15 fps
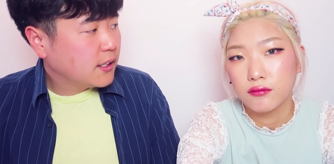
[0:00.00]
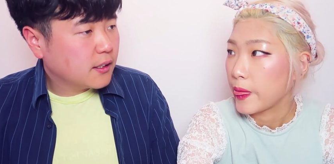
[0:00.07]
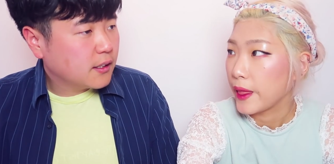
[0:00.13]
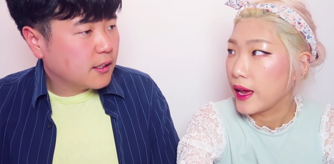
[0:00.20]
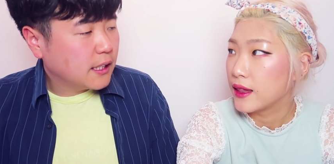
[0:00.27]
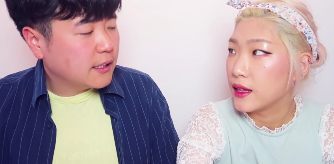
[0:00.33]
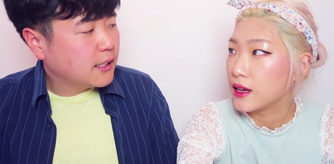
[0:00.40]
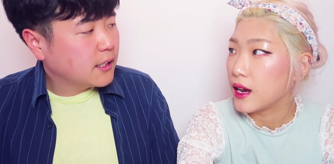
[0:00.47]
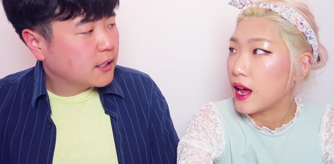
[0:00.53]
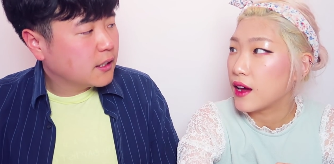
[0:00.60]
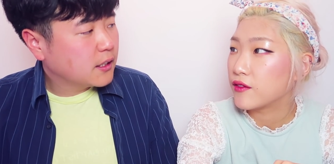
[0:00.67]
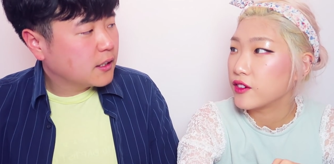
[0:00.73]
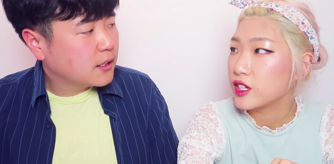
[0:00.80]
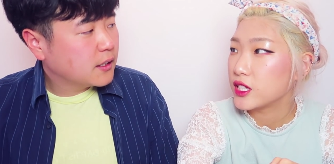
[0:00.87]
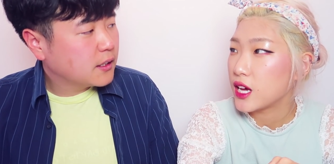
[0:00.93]
Speaker 1: uh, and then
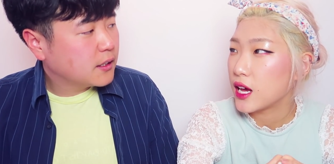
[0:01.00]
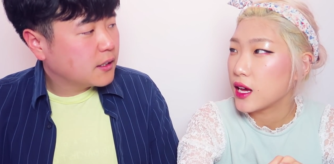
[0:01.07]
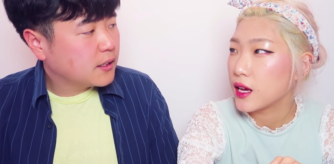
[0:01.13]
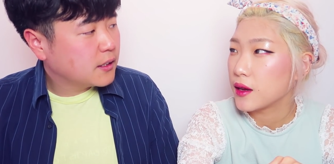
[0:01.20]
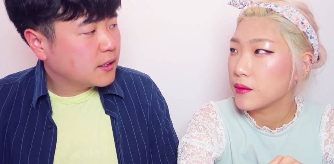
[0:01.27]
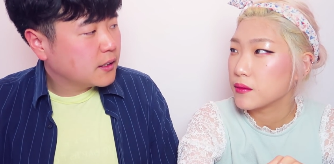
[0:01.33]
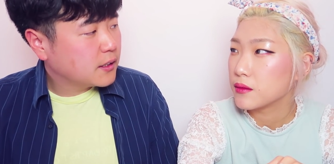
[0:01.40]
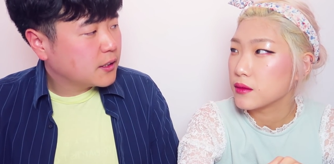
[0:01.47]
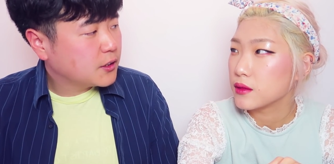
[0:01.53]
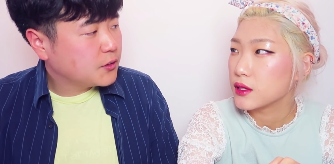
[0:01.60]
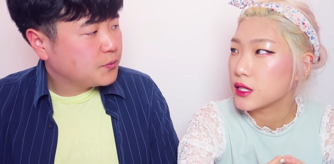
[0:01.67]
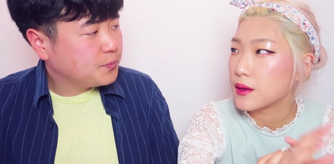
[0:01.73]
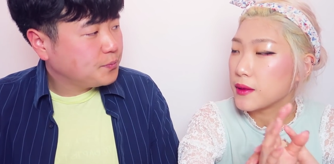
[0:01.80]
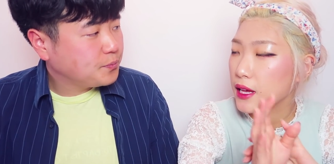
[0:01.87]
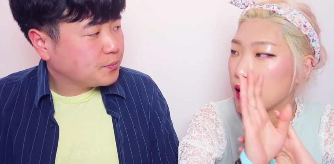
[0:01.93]
every time
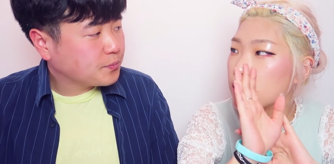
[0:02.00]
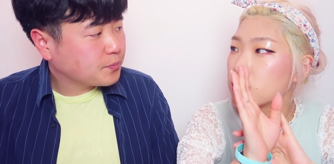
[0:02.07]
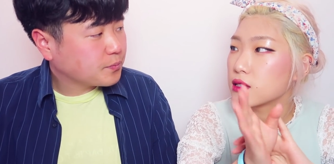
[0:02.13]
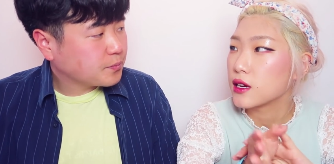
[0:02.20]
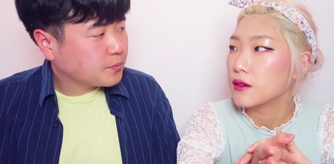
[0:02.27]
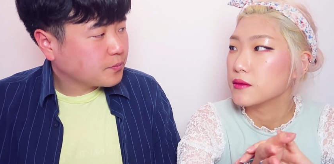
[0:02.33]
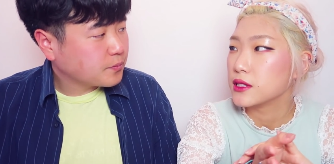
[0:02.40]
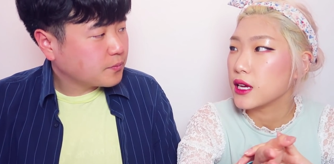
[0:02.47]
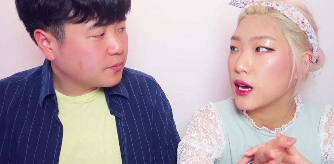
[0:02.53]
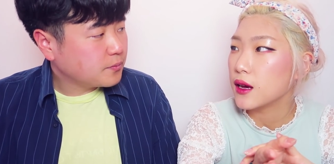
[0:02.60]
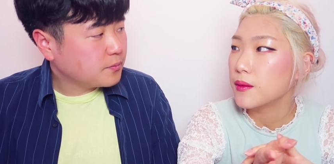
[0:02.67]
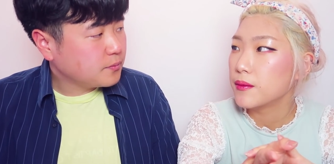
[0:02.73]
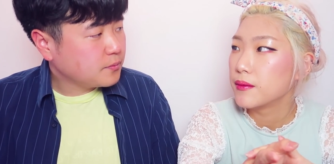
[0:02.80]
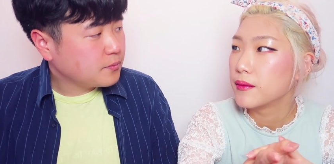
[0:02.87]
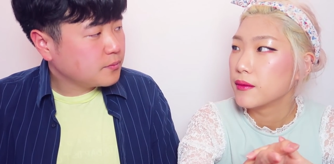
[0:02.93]
something else comes
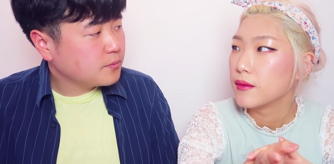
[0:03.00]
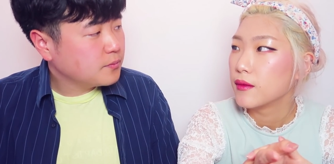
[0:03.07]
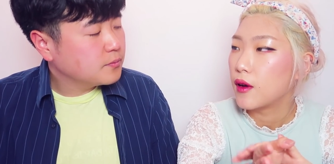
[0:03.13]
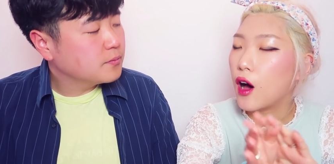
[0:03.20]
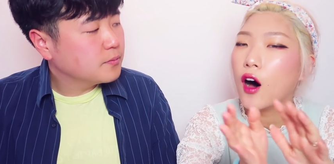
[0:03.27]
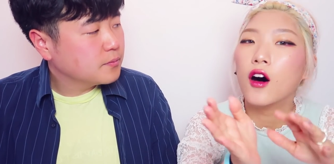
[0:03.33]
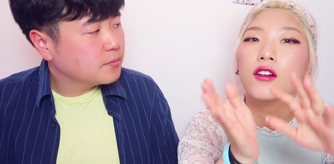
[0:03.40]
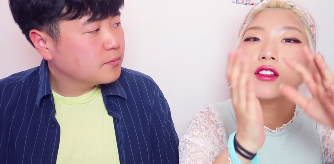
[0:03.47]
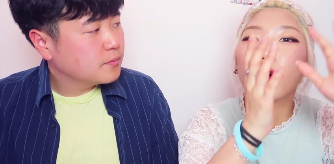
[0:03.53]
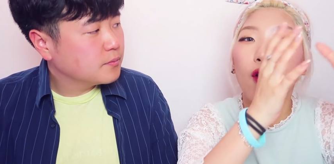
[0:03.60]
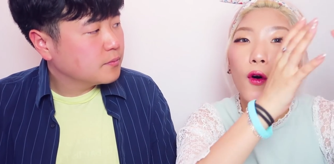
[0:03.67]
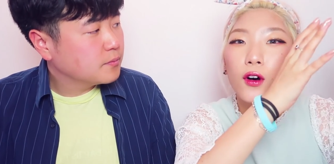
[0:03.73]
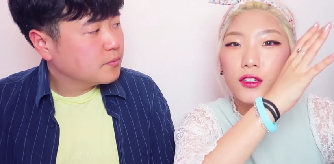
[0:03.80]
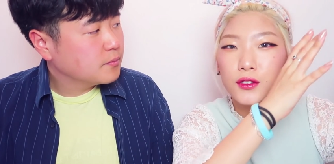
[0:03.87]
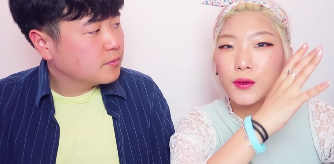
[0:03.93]
up all the
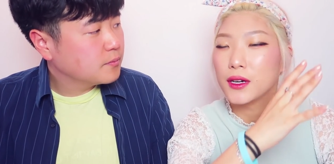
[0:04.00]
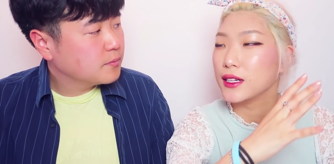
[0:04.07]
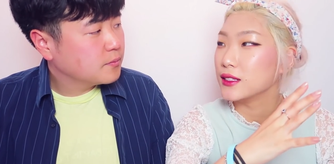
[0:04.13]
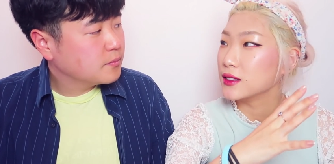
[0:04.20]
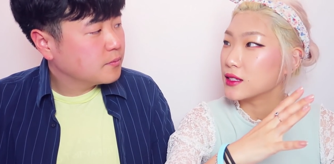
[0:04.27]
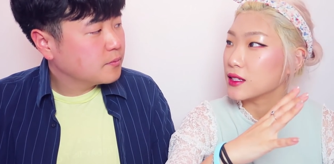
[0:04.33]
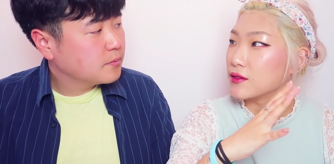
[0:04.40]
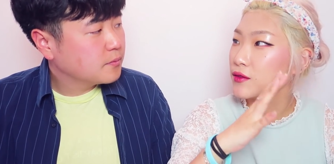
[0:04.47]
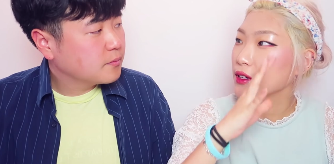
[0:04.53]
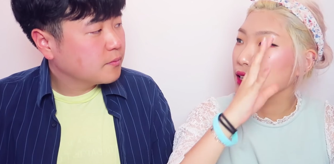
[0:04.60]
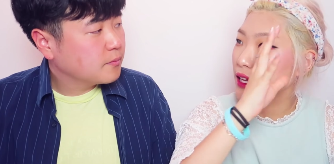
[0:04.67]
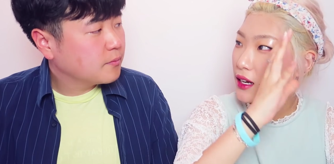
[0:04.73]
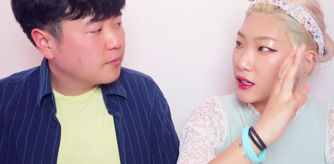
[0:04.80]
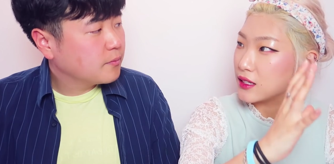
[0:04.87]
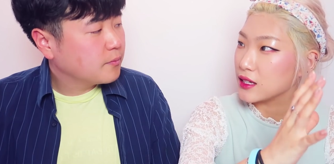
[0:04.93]
old ones
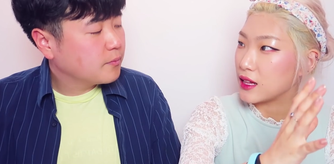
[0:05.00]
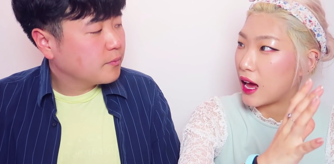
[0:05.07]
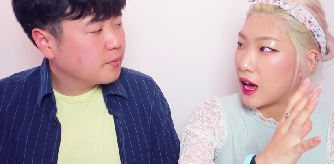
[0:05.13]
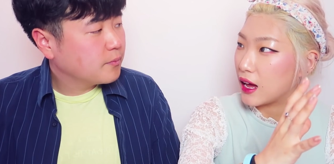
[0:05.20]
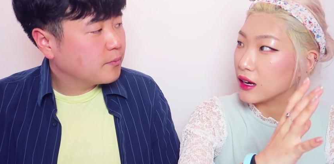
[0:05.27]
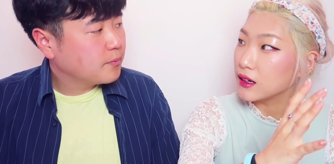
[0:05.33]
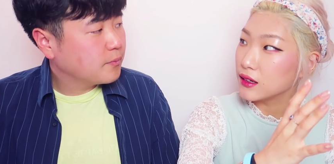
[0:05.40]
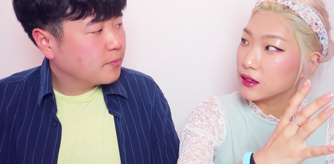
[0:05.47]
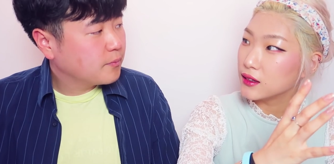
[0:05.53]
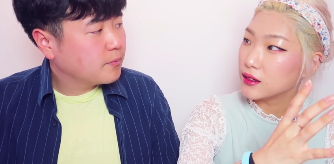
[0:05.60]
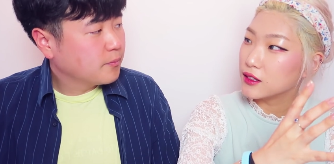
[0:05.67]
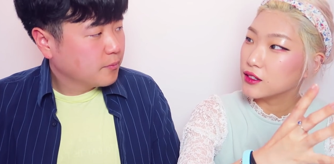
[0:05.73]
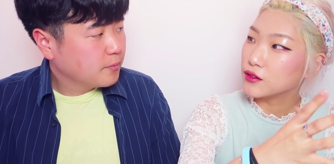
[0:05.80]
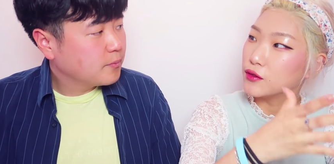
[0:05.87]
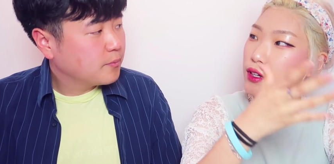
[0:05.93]
related to that
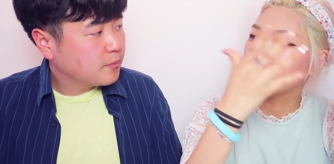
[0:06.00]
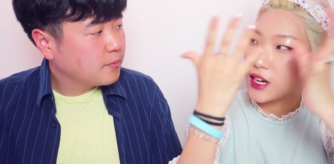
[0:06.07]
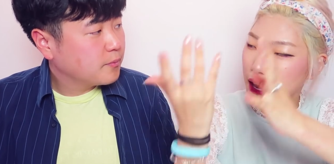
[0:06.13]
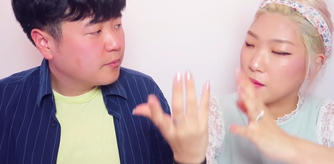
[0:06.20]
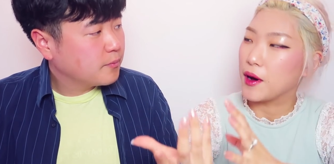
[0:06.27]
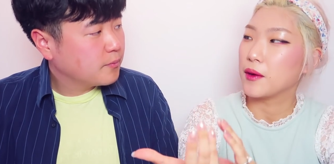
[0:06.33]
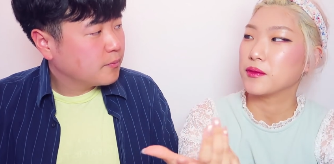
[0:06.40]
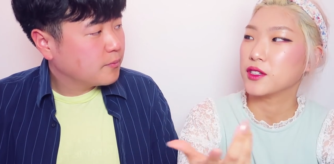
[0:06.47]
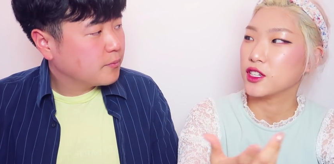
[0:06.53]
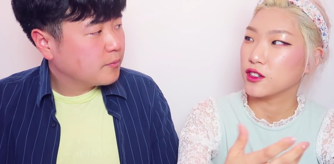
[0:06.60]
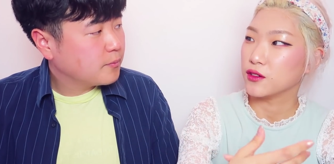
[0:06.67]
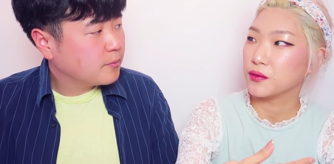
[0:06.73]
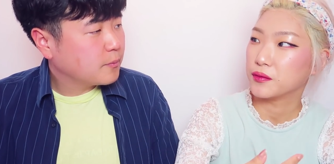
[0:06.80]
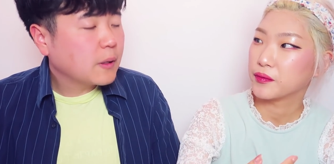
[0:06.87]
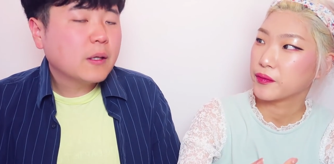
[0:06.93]
would come up
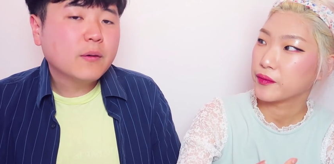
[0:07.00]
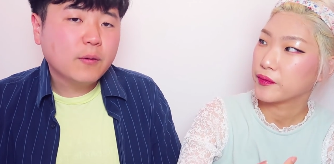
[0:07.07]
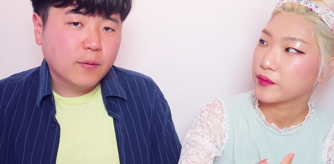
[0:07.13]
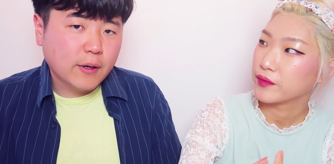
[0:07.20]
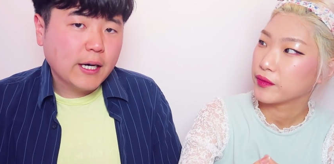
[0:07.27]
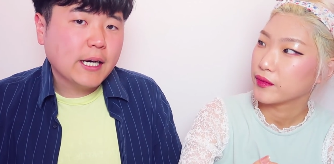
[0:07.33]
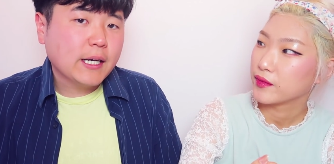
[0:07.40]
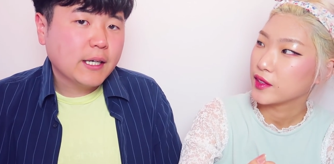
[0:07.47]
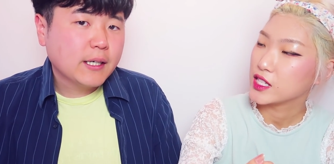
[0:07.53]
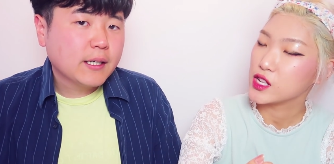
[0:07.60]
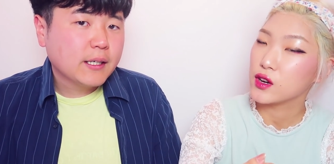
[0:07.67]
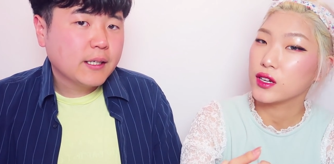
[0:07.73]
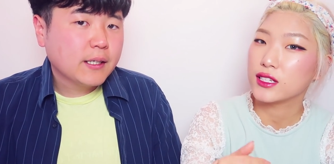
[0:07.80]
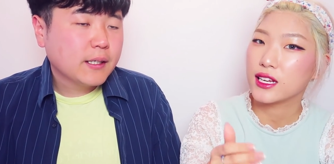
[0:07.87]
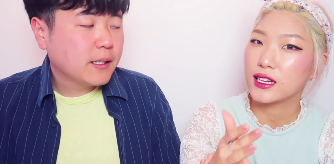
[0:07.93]
too right
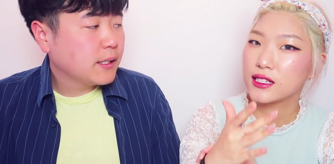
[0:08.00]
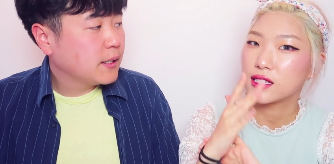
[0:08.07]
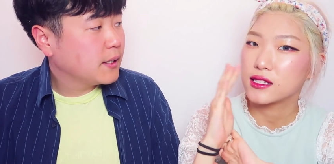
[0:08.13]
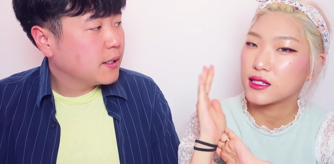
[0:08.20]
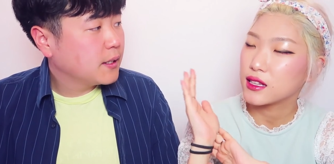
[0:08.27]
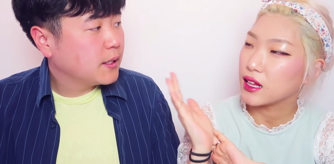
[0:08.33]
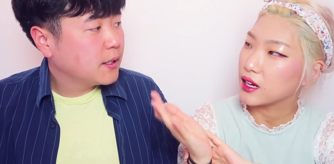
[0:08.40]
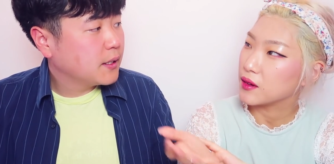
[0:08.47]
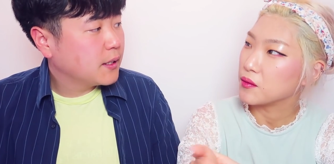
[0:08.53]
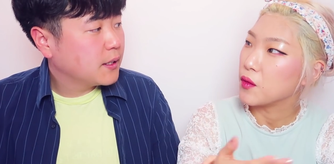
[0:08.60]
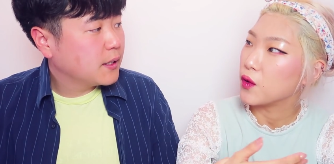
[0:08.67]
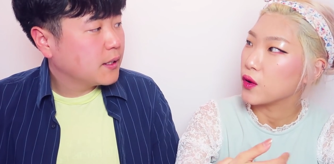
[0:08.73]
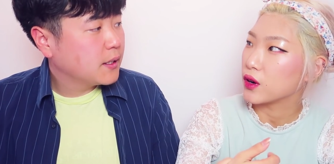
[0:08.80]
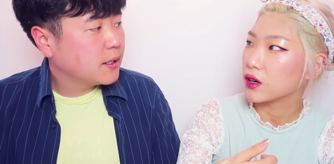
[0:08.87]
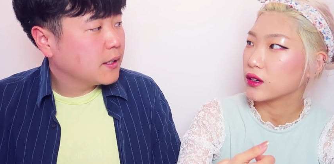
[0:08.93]
so it takes like
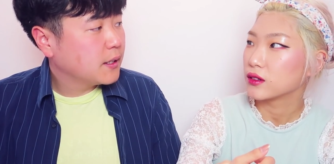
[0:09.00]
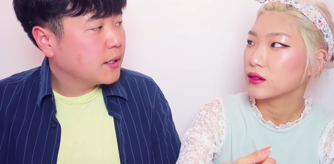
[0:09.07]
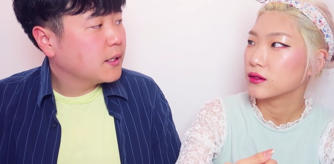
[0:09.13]
more